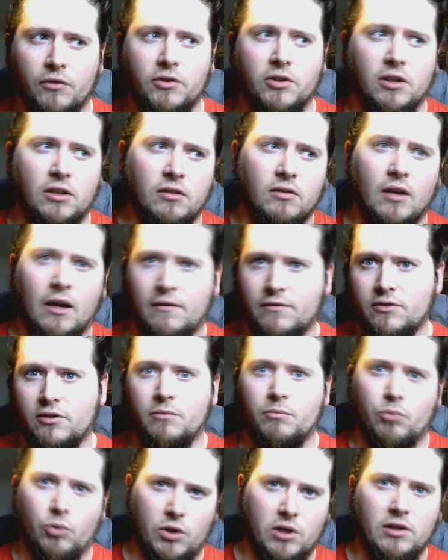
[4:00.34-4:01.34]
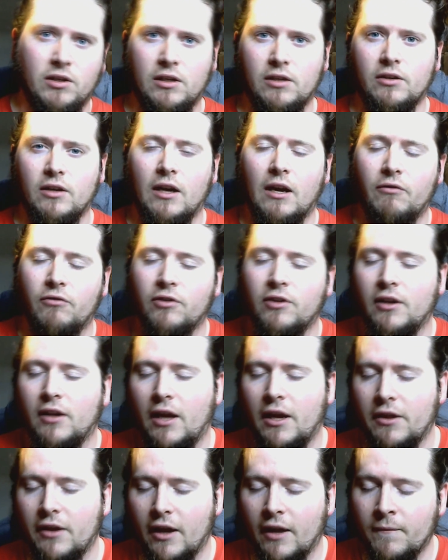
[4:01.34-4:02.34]
obviously after pre-season and everything
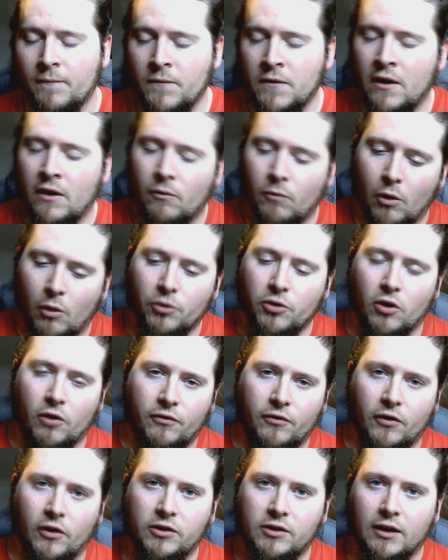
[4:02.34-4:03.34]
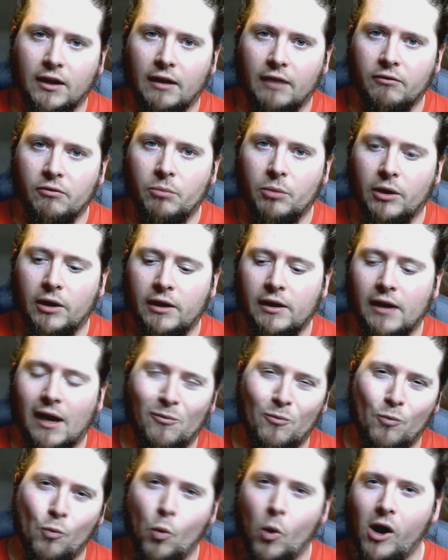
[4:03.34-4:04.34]
like that. What would your first 11 be
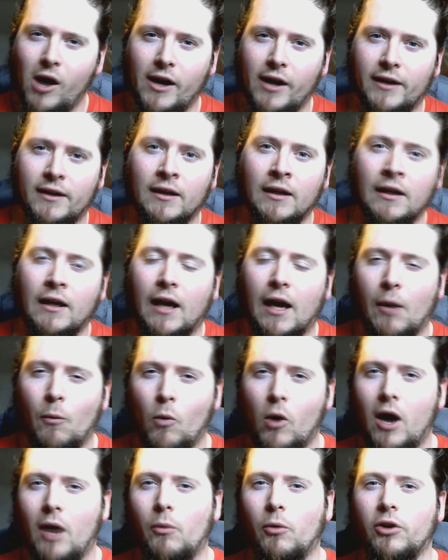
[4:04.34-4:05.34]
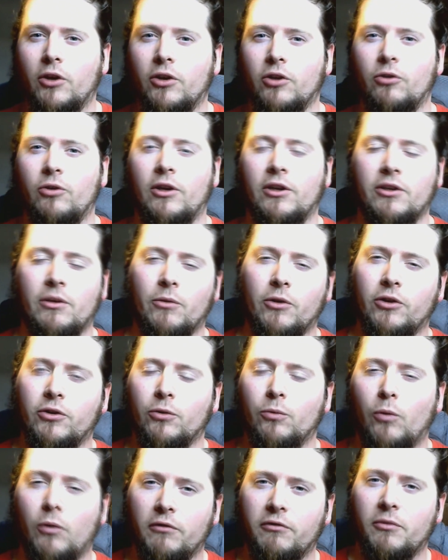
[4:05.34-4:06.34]
and why? And what I want to do is I want
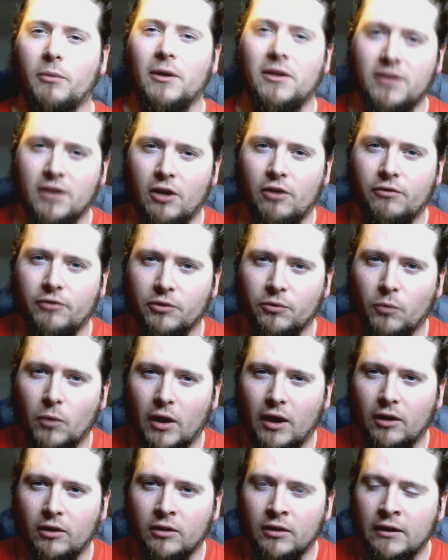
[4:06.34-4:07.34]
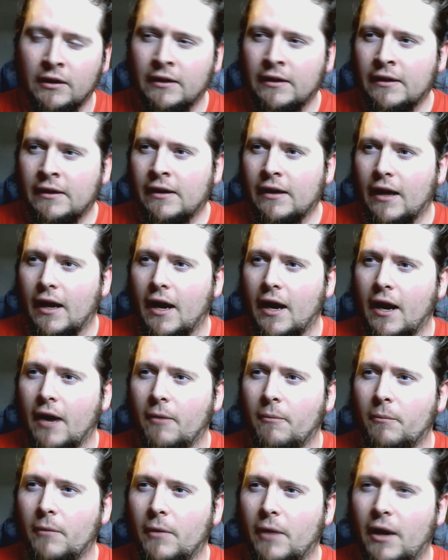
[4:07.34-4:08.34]
to do one for myself as well.
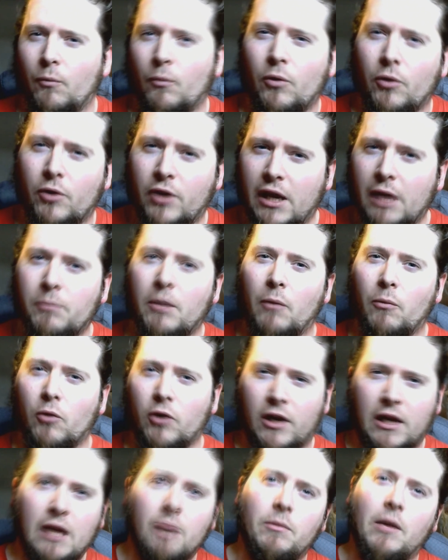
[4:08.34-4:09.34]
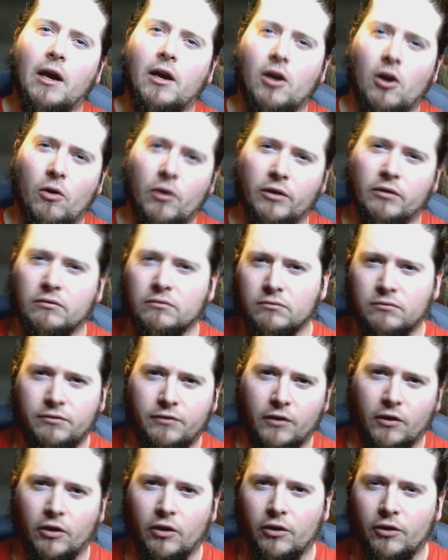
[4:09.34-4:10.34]
I want to keep that going
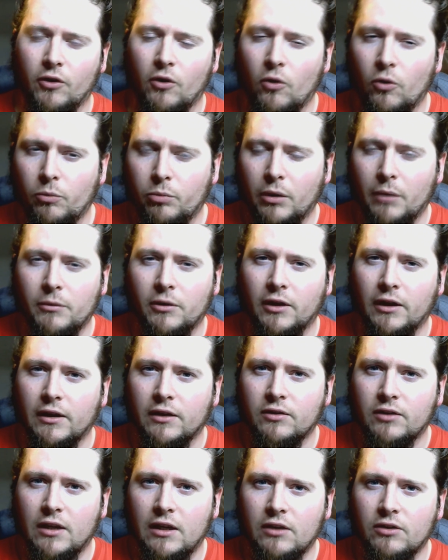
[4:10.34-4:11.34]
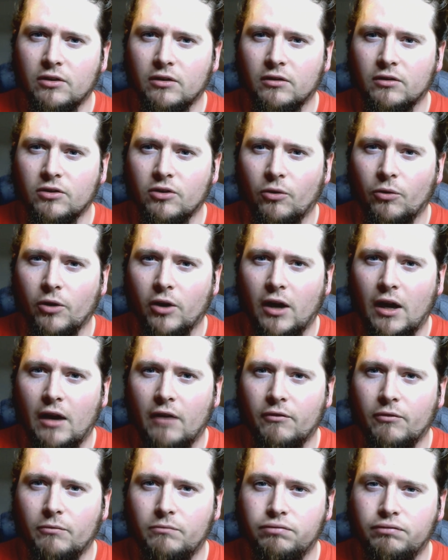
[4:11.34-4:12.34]
for the whole Premier League season. So we're going to
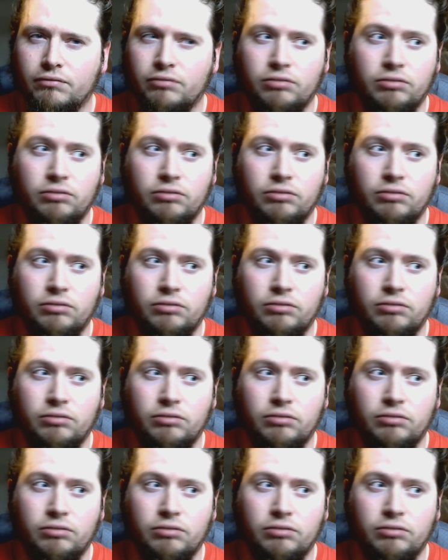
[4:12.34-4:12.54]
have